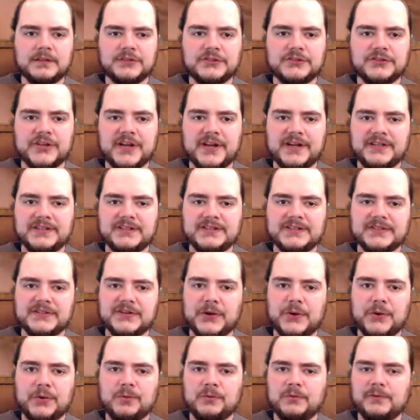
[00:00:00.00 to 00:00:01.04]
Shannon's
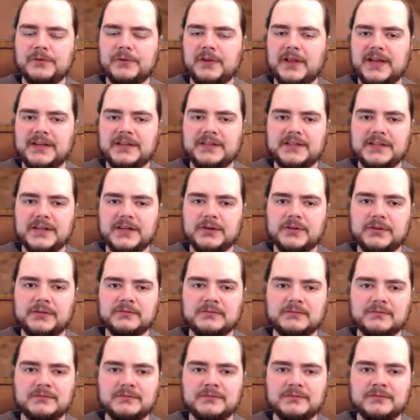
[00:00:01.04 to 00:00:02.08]
tone flattened out.
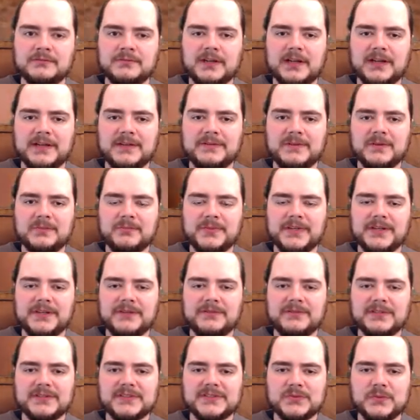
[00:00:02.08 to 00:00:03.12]
I have a bit
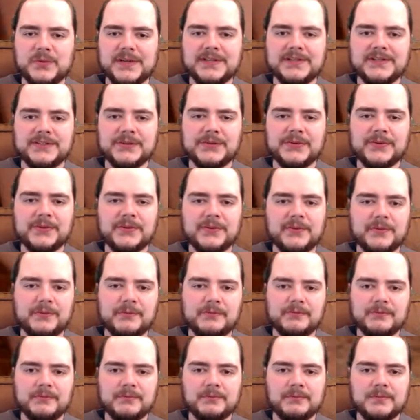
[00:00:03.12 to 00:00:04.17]
of a sweet tooth.
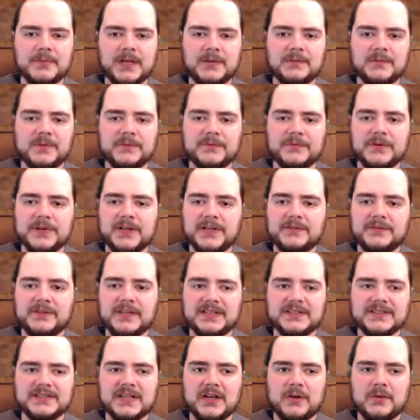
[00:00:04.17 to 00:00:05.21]
I'm afraid
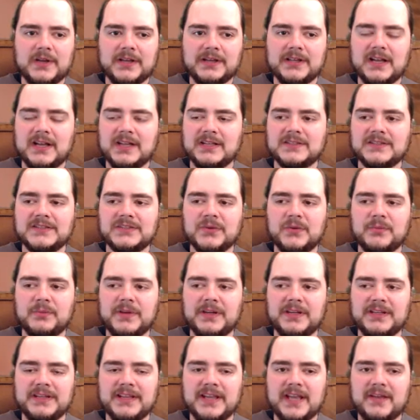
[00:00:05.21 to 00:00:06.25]
that's how I got so
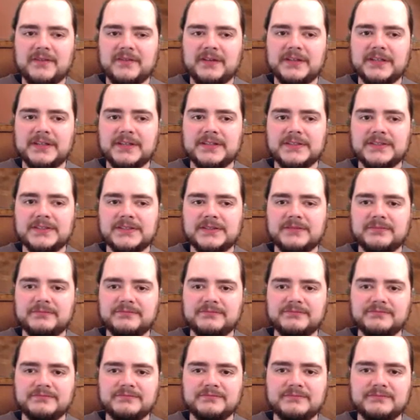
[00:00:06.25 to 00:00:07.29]
many cavities.
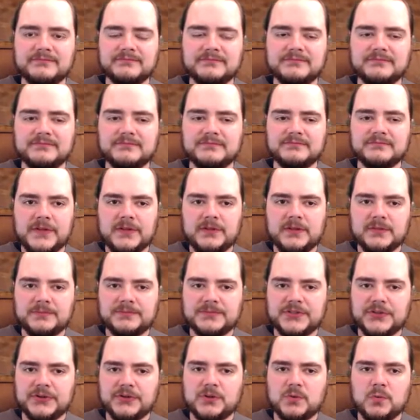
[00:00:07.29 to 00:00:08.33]

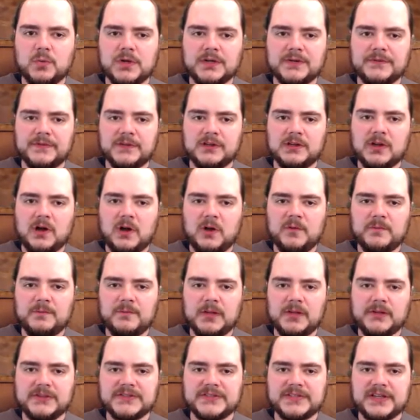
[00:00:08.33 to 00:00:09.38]
Philip took one of the golf
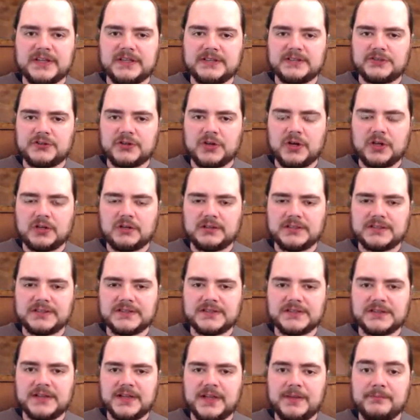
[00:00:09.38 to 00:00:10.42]
ball sized
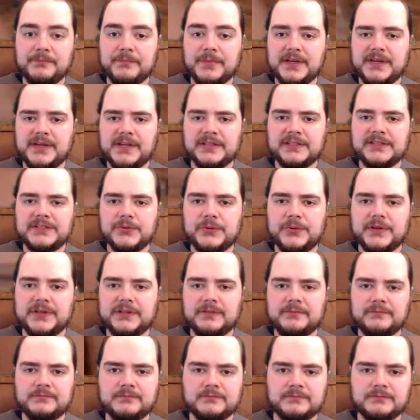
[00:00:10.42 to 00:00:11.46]
chocolates and bit into it.